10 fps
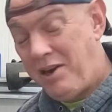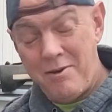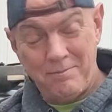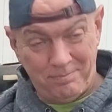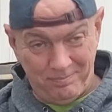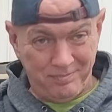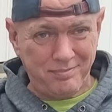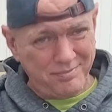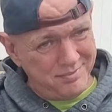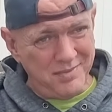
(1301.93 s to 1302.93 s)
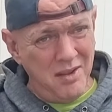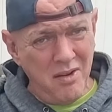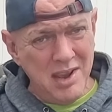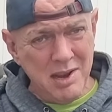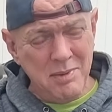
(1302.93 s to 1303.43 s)
lot.
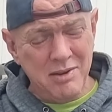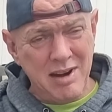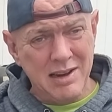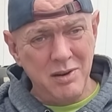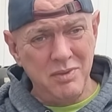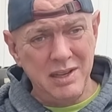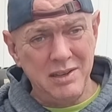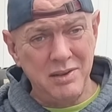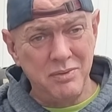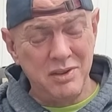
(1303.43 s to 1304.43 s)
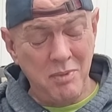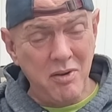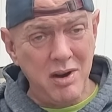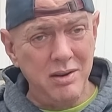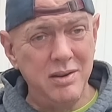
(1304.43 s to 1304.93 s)
I ain't going to be cracking on with it till
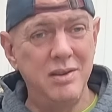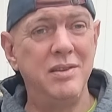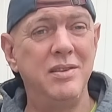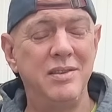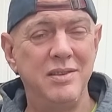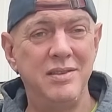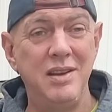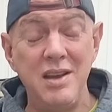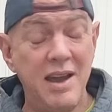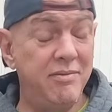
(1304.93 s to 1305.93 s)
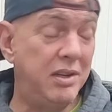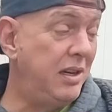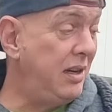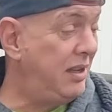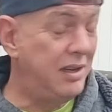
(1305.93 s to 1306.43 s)
tomorrow. I haven't
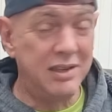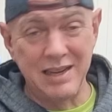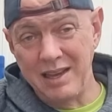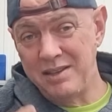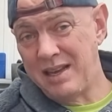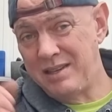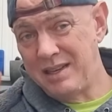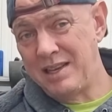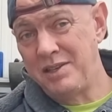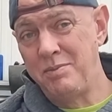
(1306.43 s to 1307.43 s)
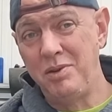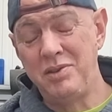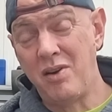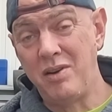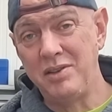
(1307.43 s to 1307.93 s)
done anything today because I had to get some new
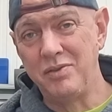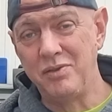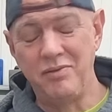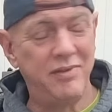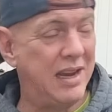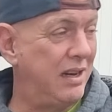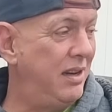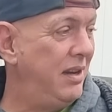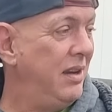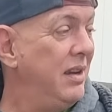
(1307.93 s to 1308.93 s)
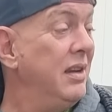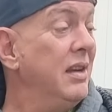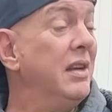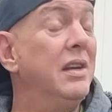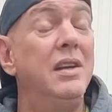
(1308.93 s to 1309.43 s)
tyres on the van.
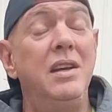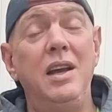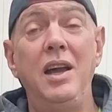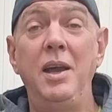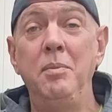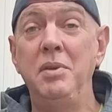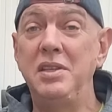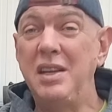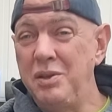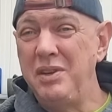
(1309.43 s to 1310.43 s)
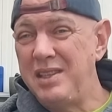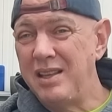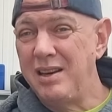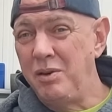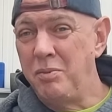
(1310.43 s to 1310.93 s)
So there's all these
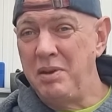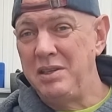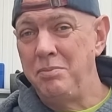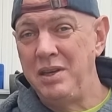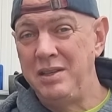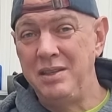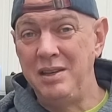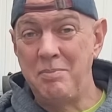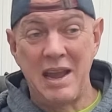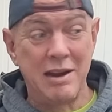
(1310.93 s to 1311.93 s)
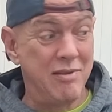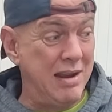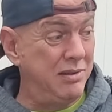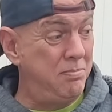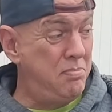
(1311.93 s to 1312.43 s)
other little bits and pieces in the
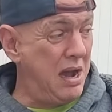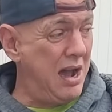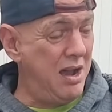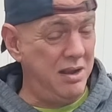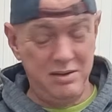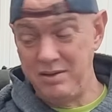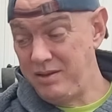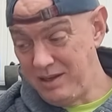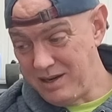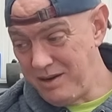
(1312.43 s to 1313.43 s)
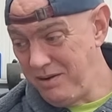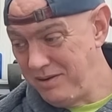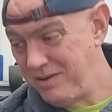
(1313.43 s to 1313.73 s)
background, but, you know,